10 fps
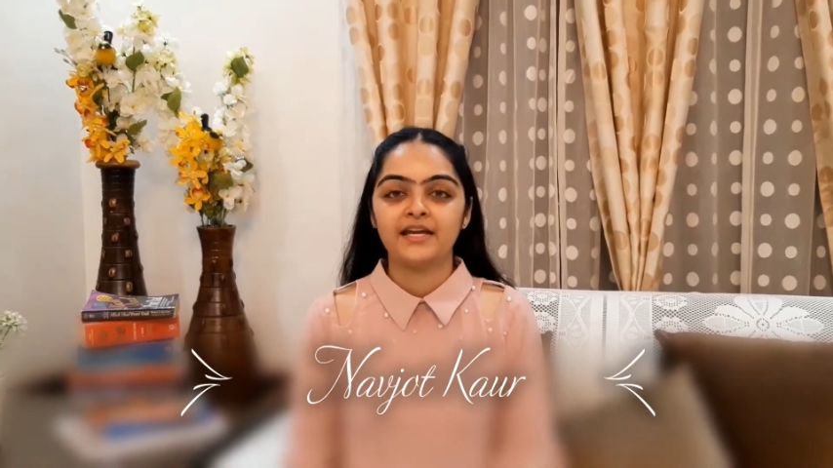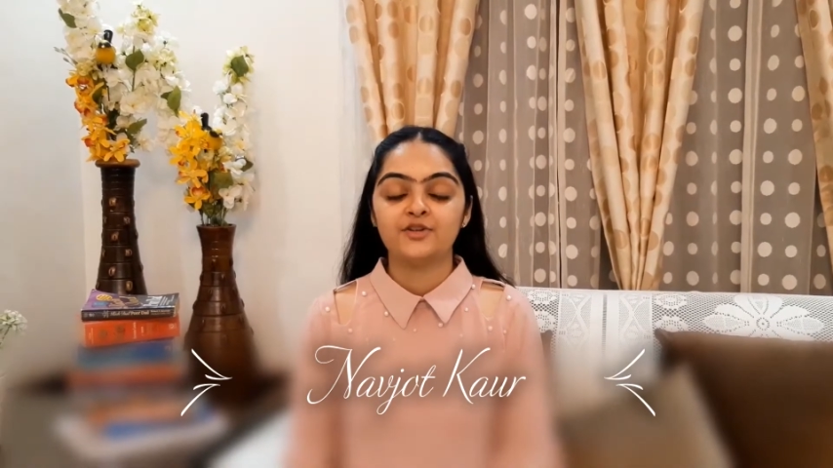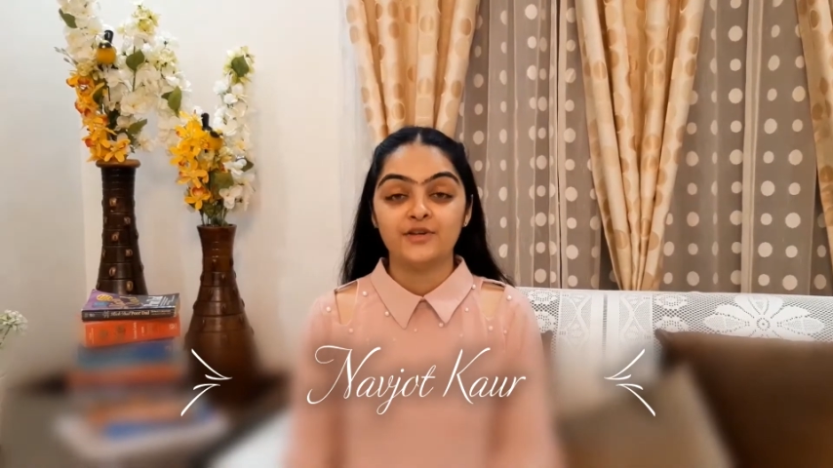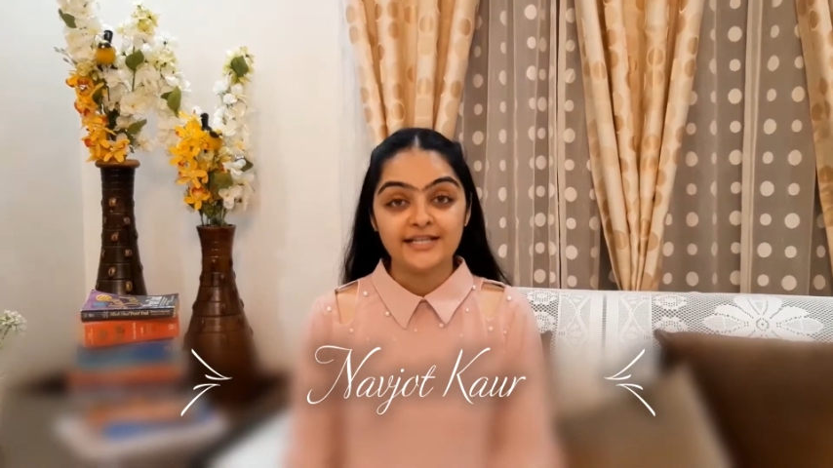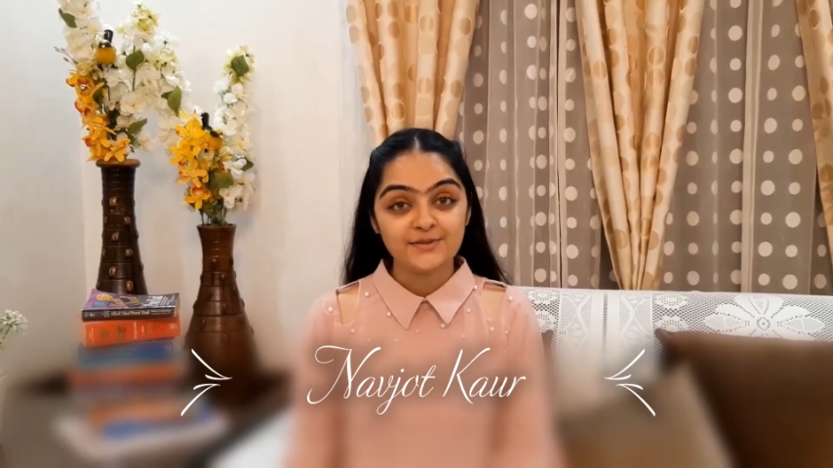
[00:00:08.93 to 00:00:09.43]

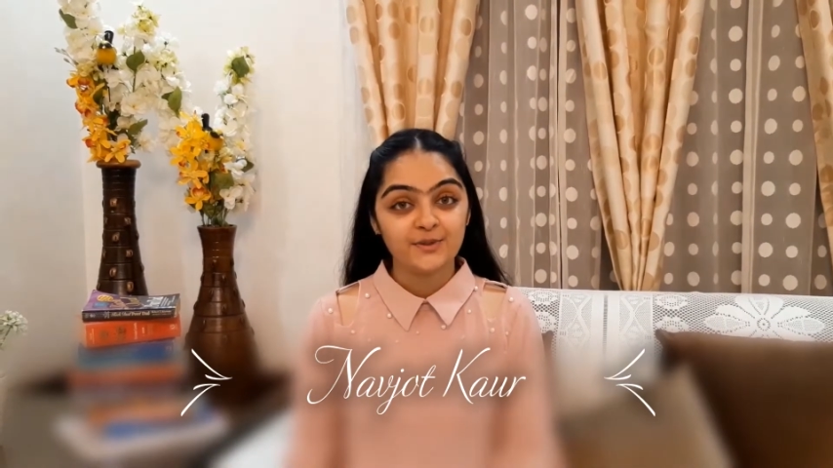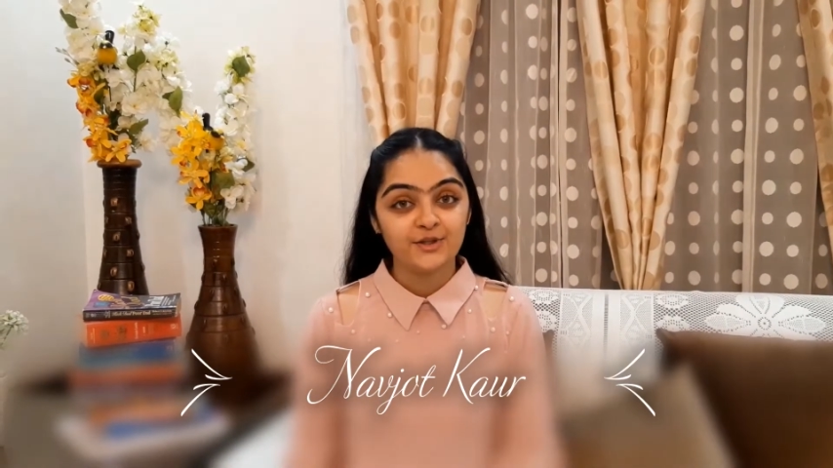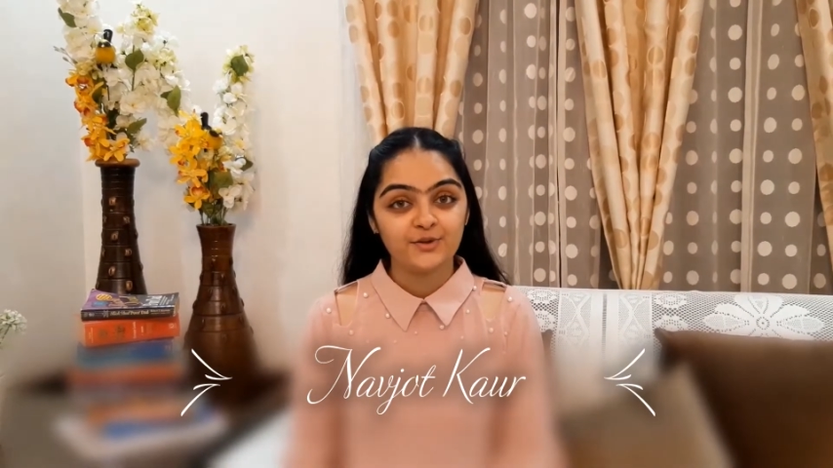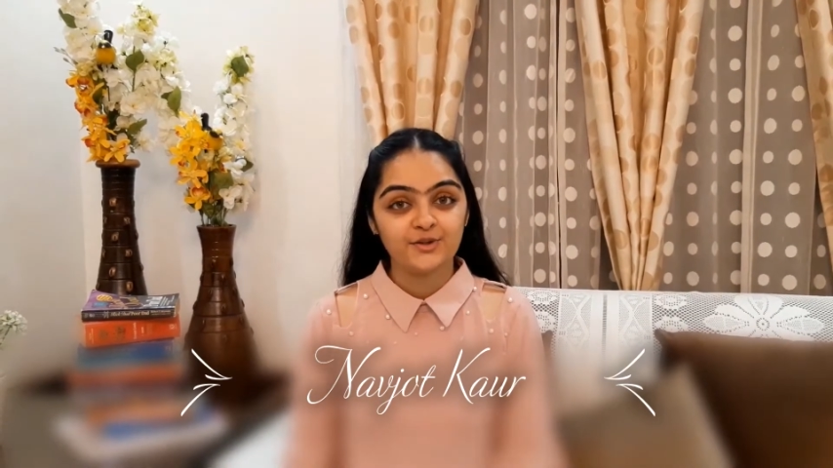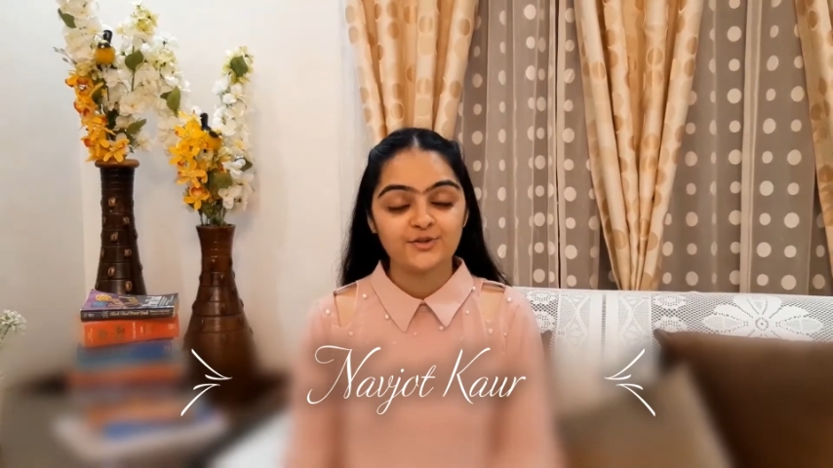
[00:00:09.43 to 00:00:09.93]
Today's
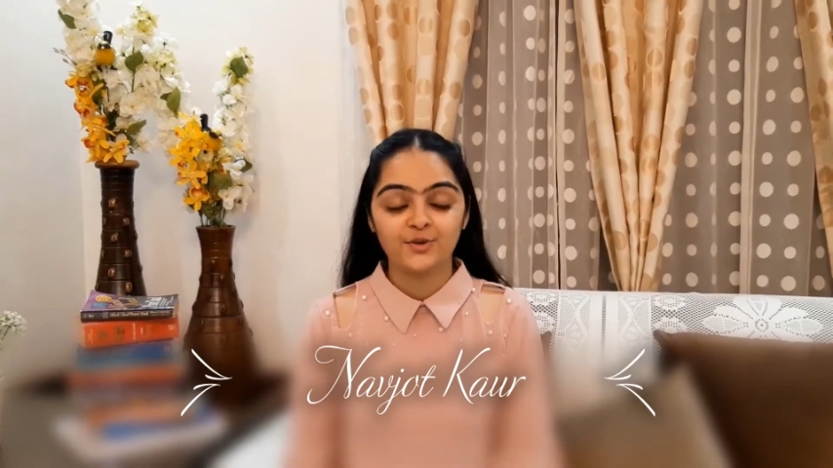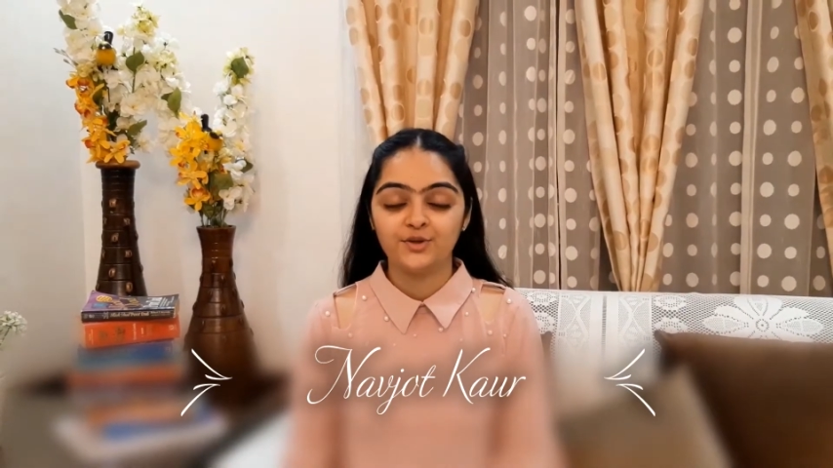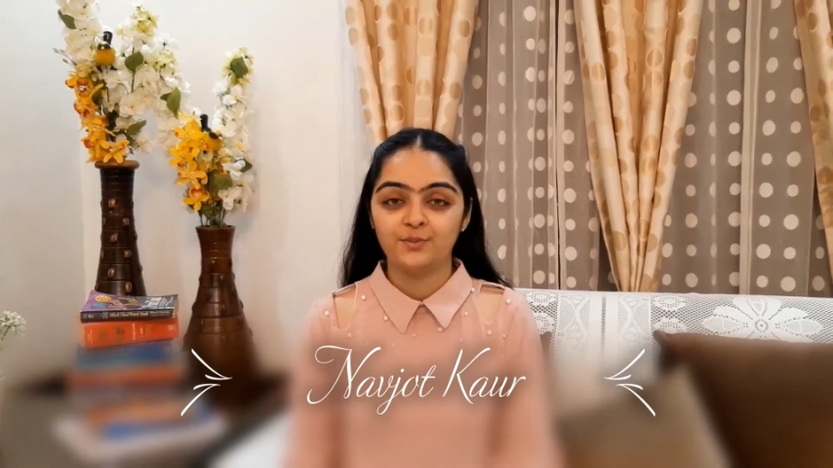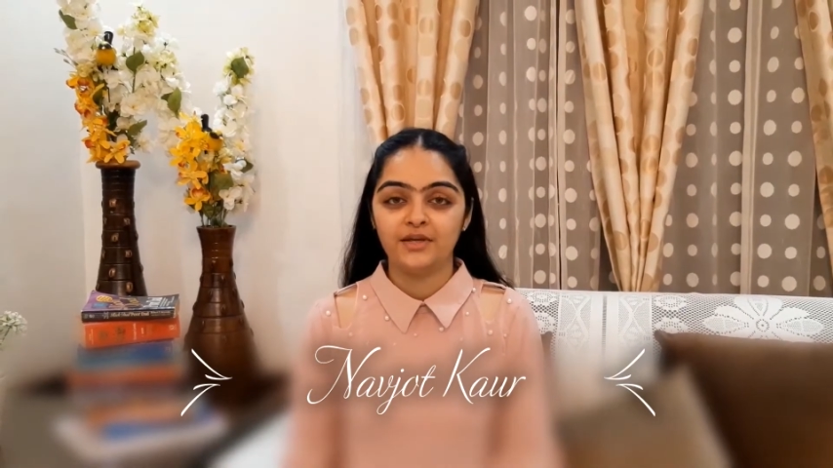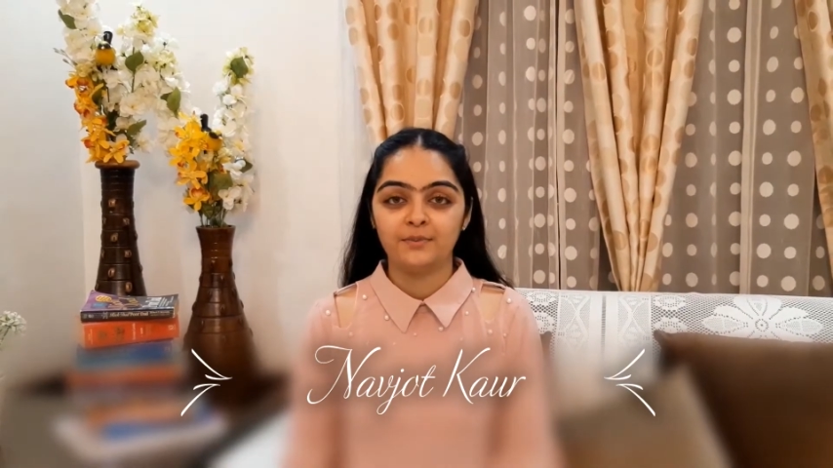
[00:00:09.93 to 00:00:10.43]
video is going
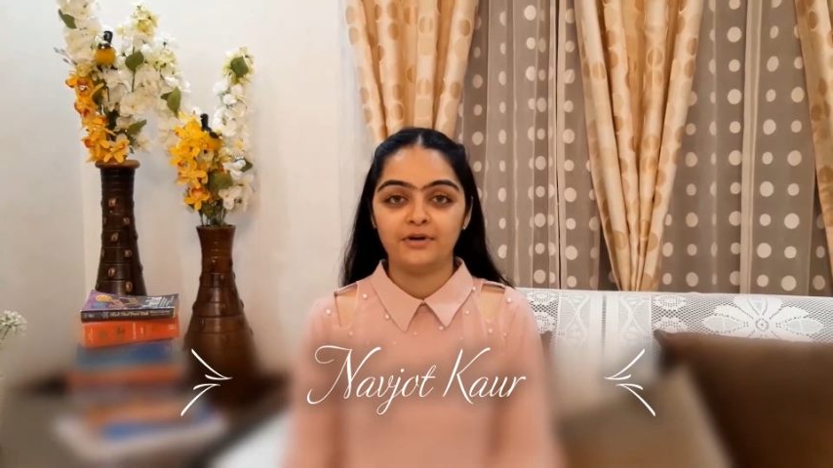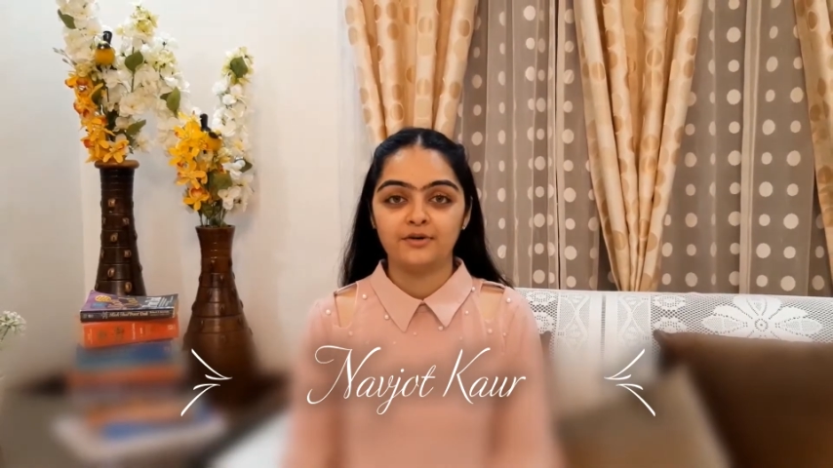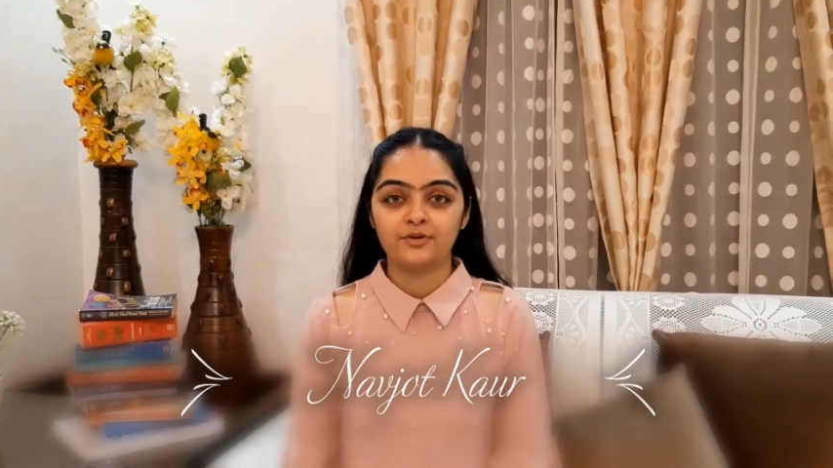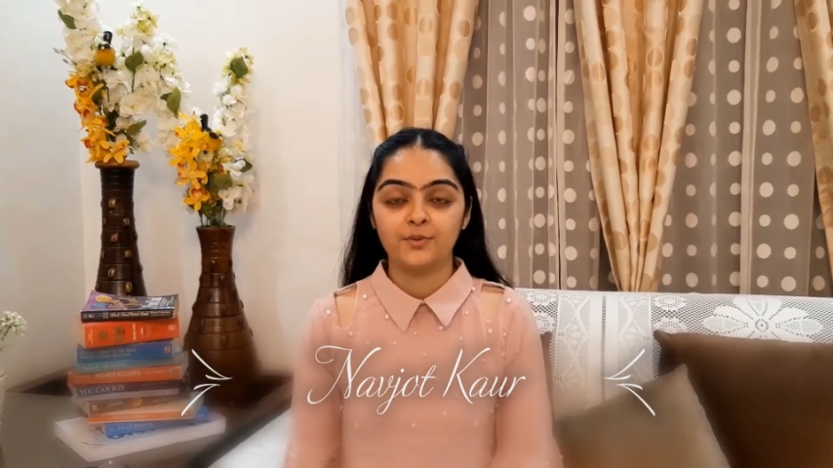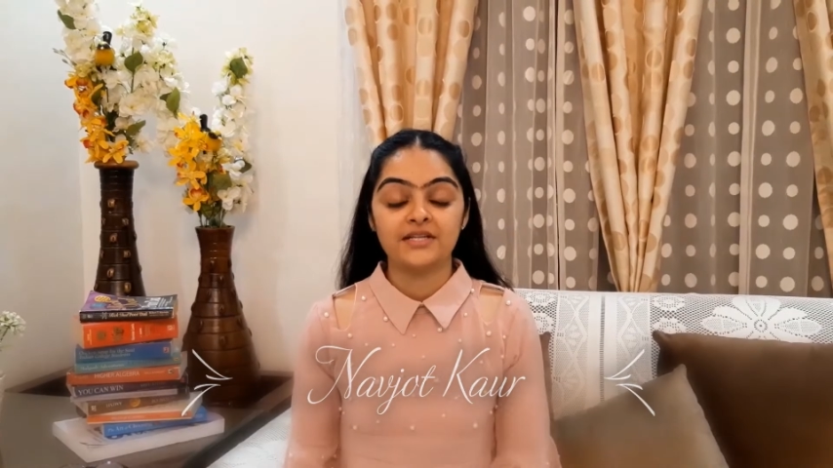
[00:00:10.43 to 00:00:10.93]
to be
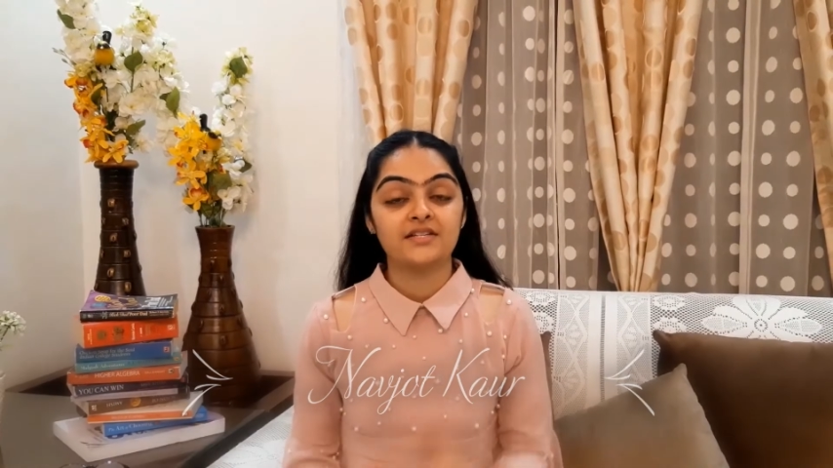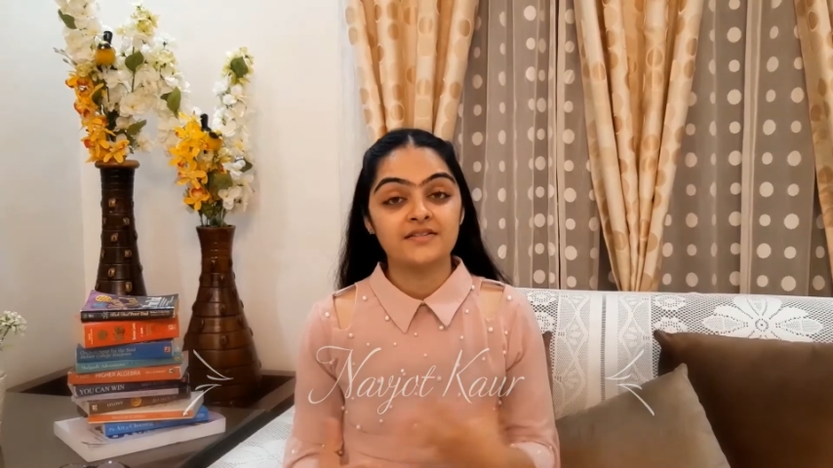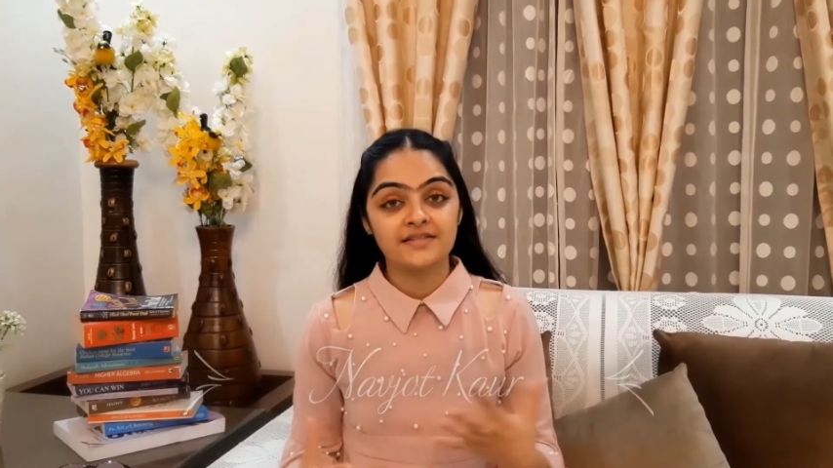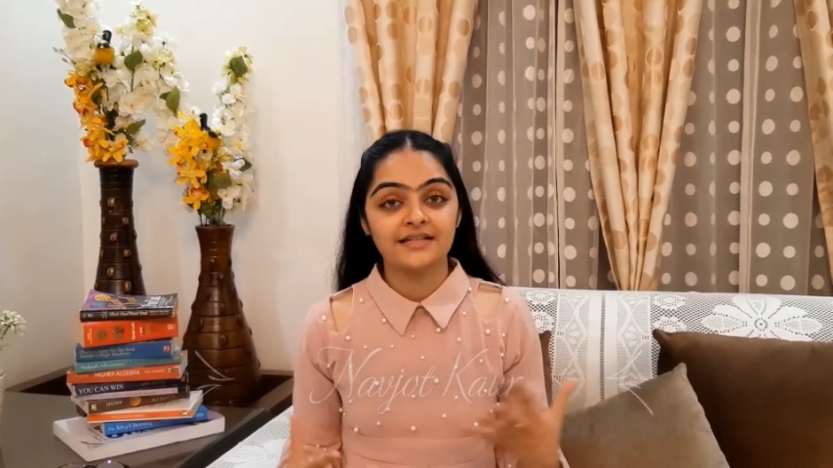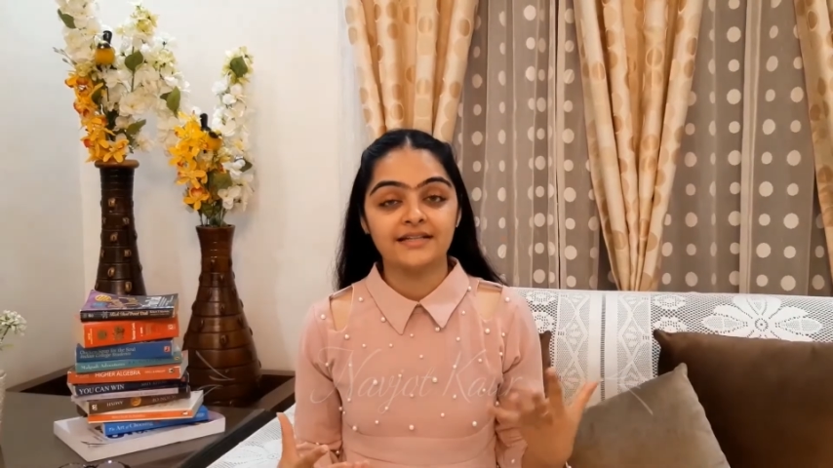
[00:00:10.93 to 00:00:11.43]
about
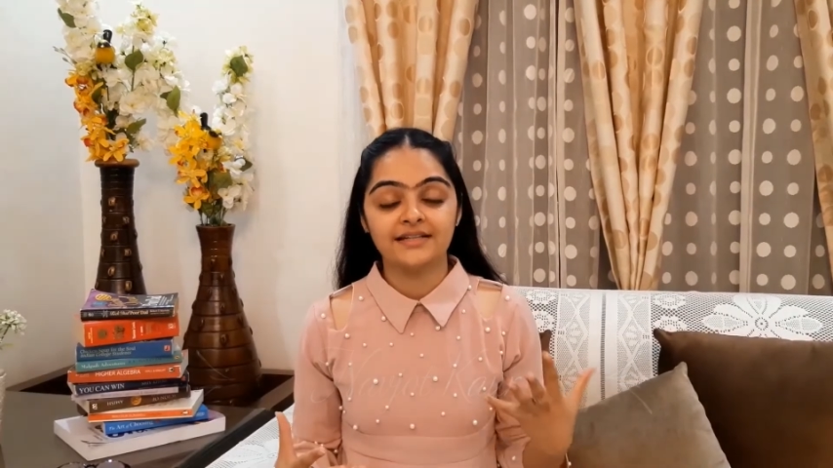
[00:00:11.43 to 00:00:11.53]
questions that I